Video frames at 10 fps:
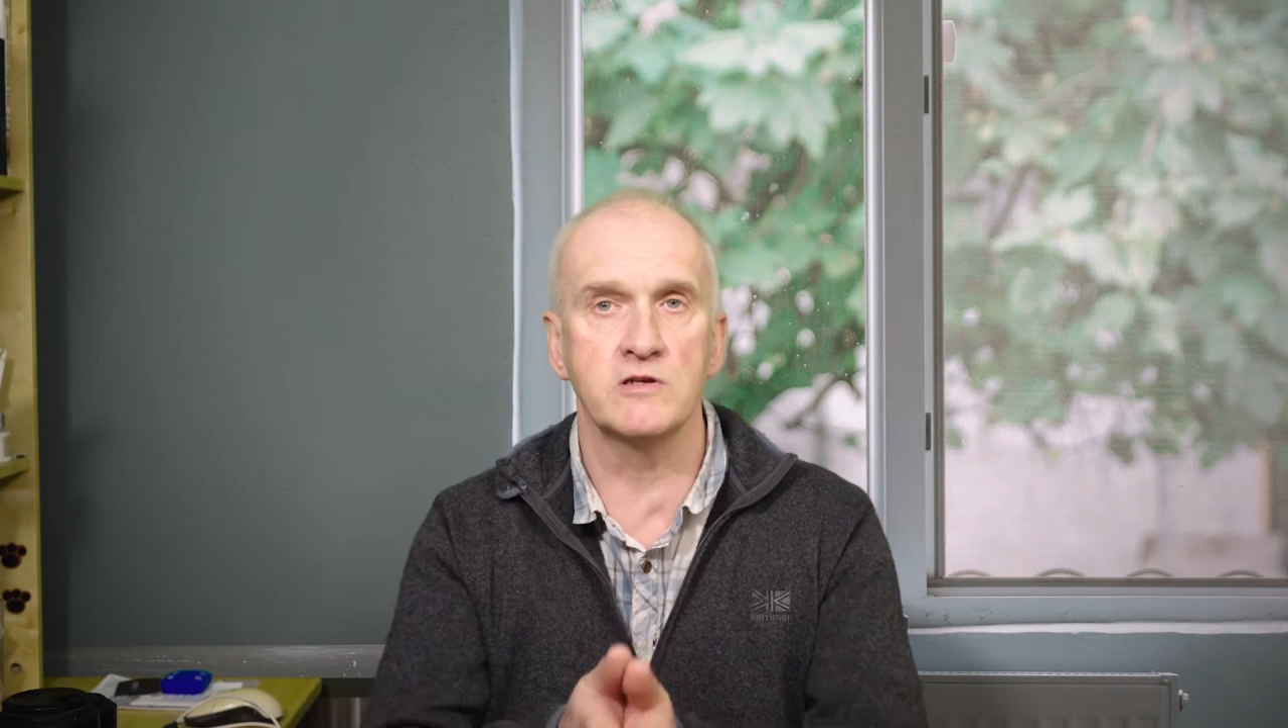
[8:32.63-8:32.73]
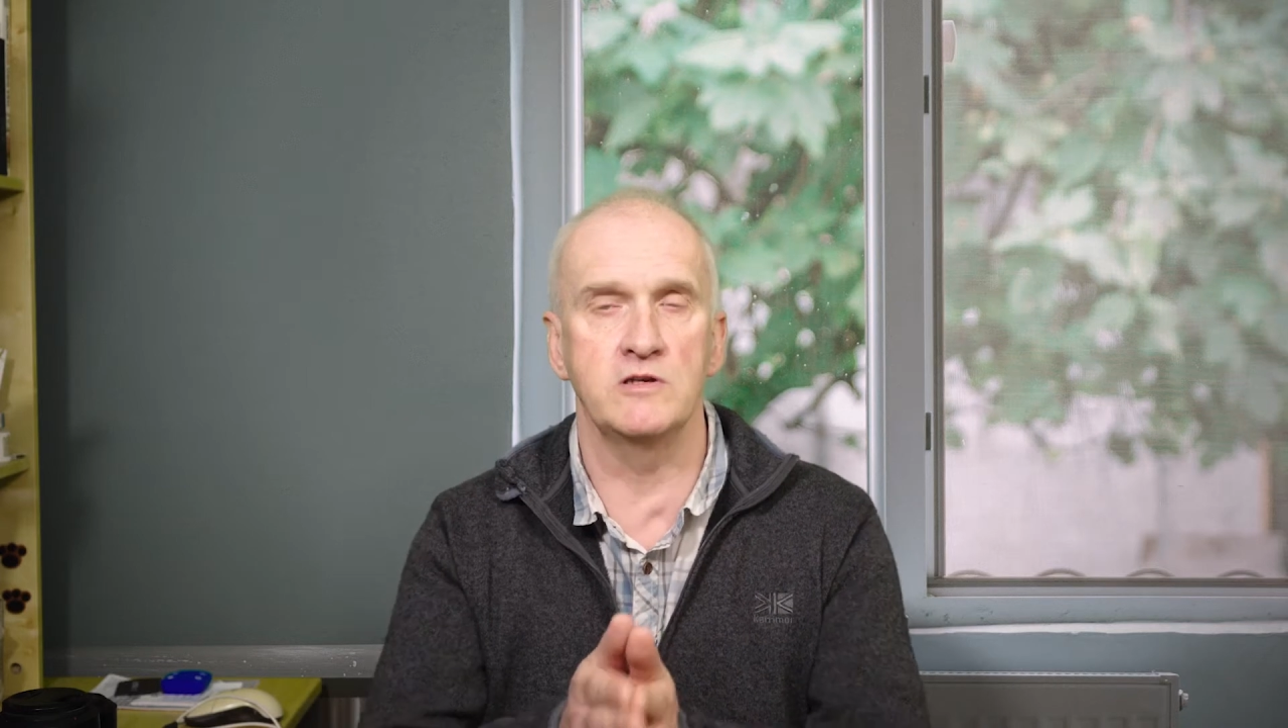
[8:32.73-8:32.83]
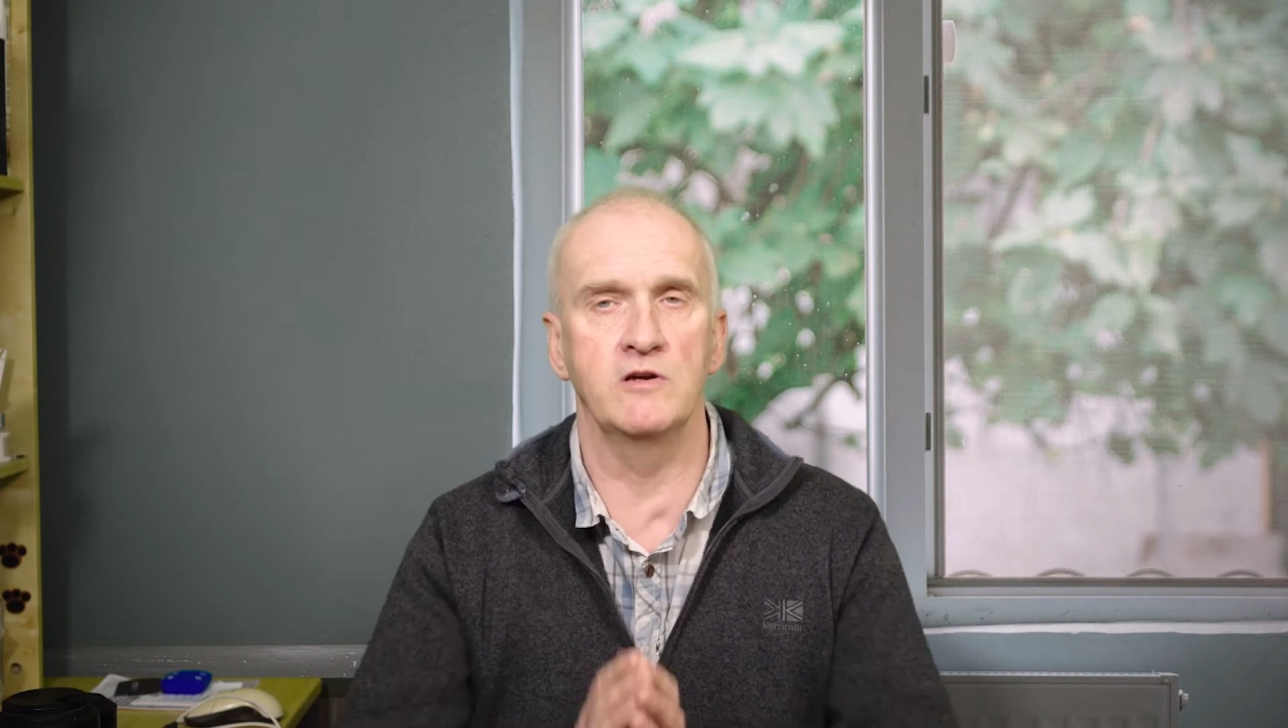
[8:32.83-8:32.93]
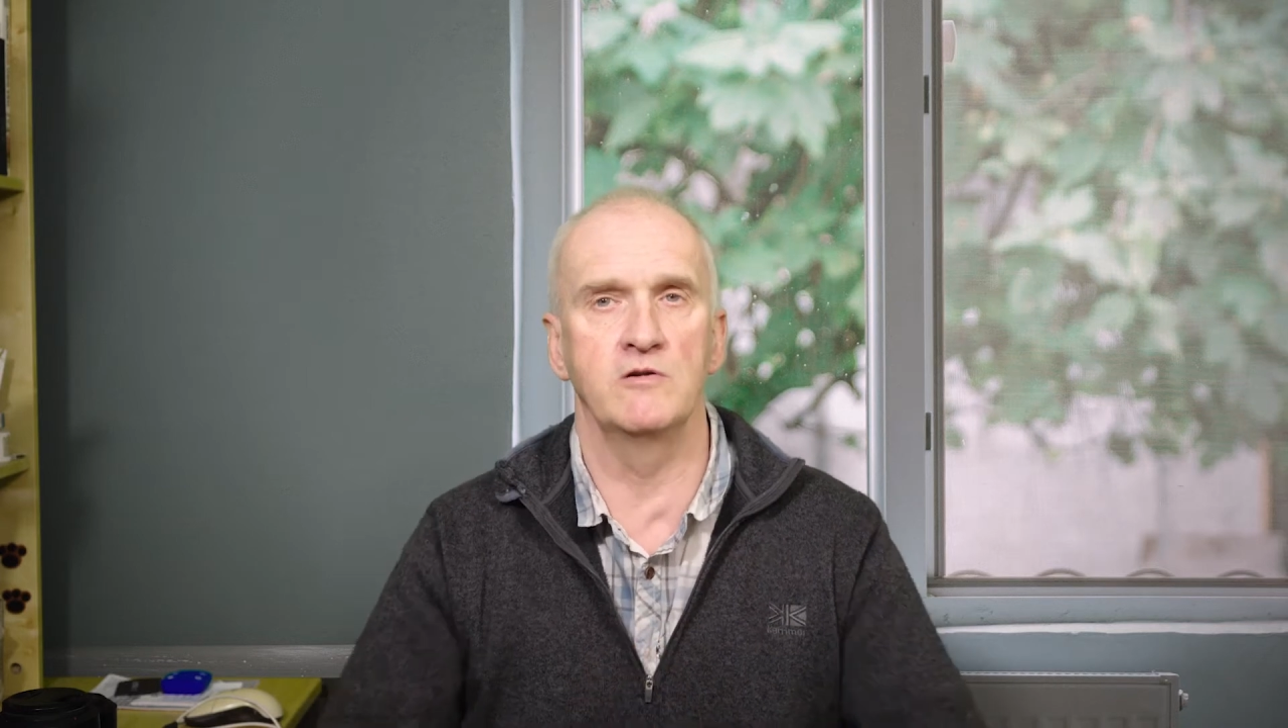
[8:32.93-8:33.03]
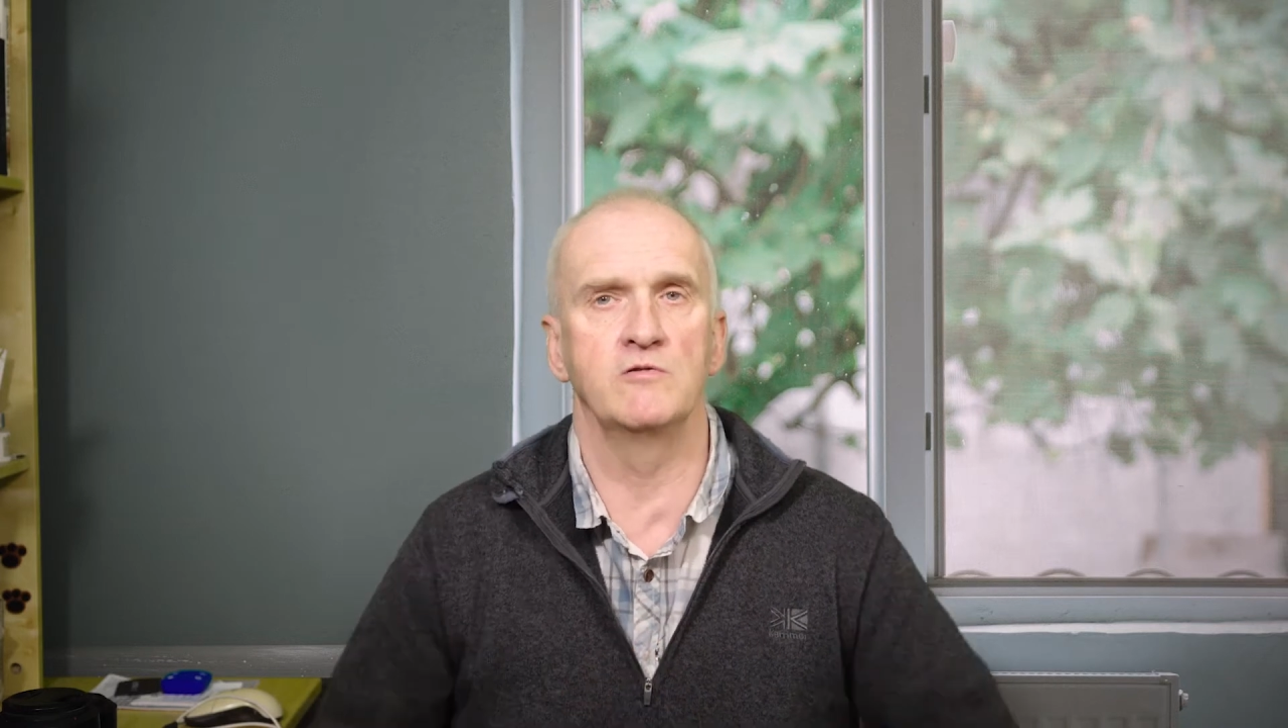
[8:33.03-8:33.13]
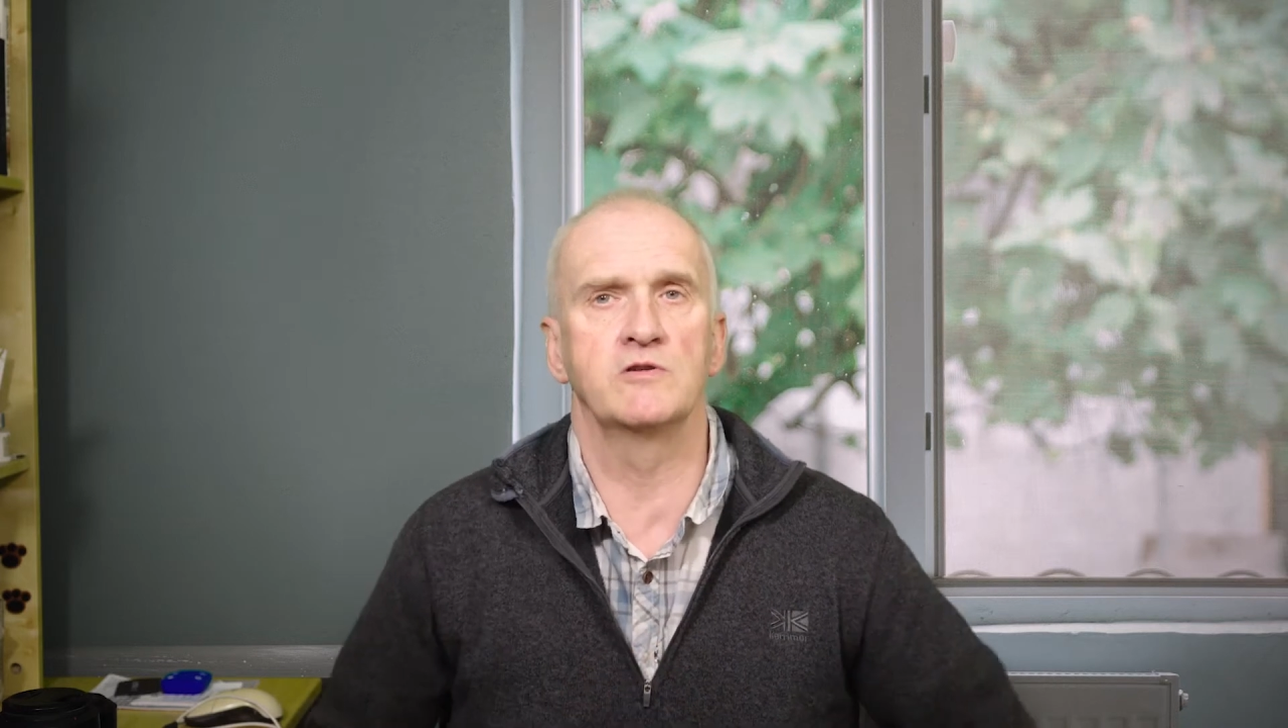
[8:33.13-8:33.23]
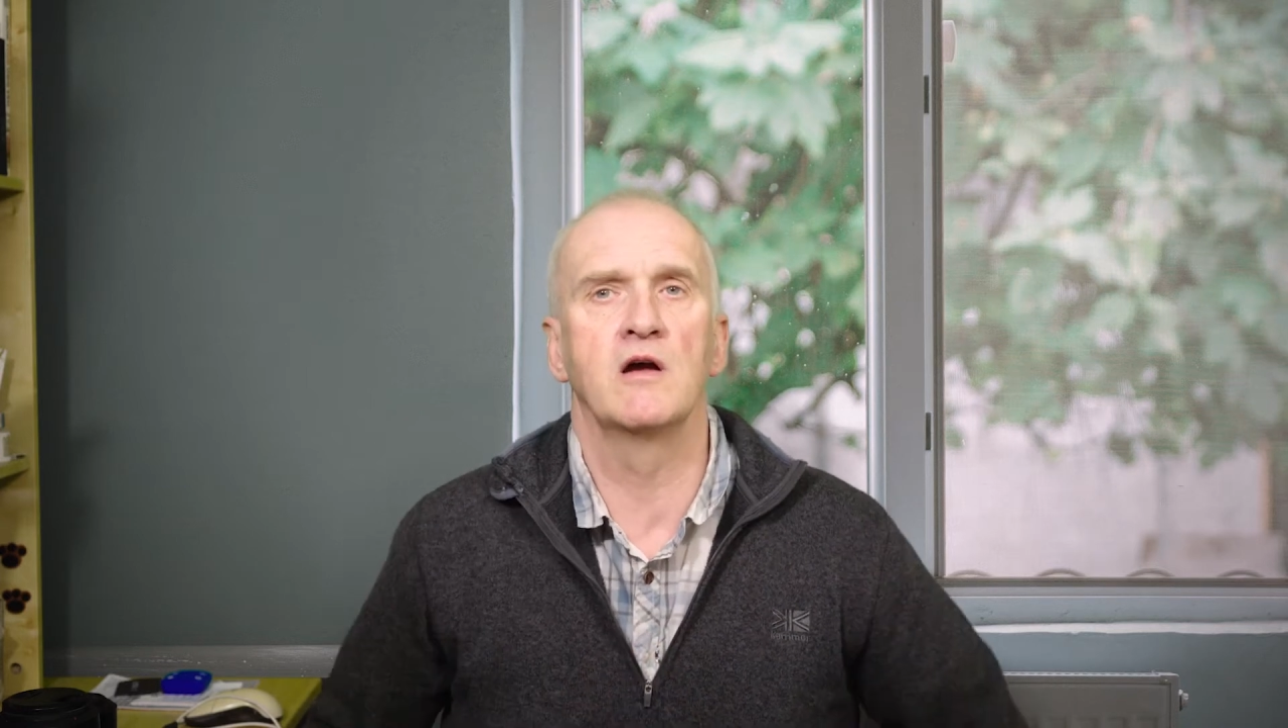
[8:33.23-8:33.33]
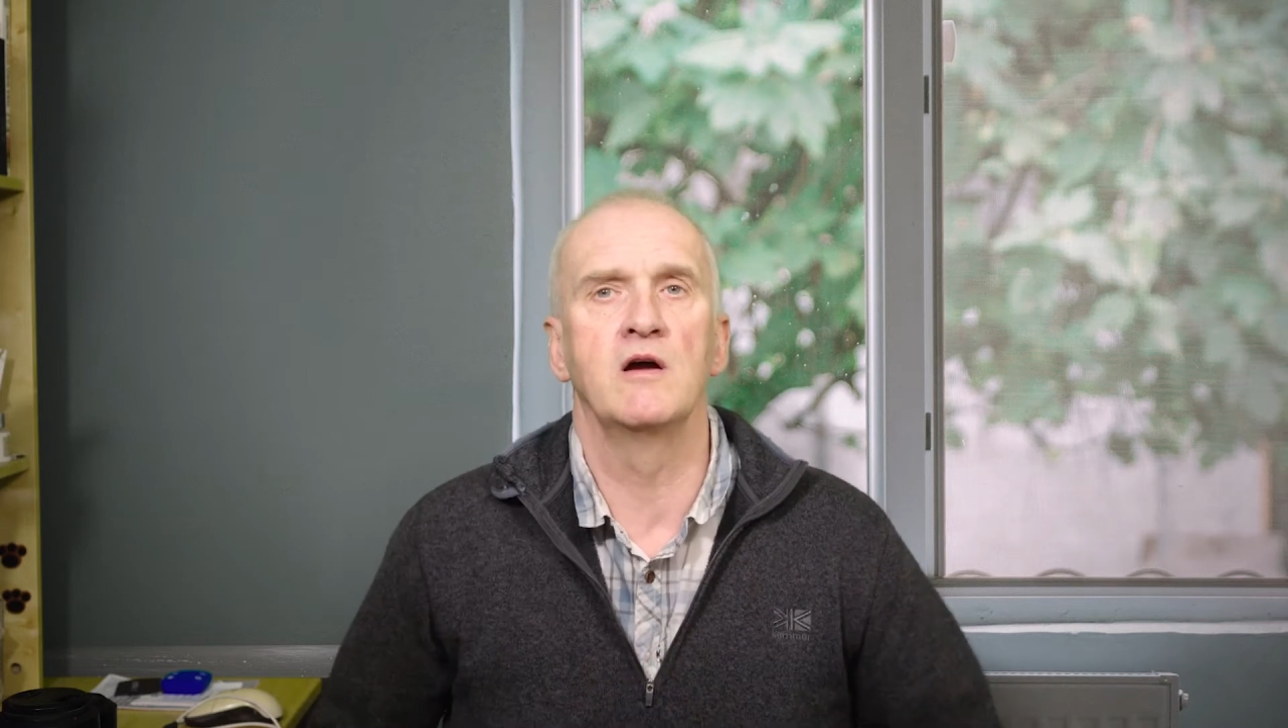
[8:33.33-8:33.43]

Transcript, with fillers: to use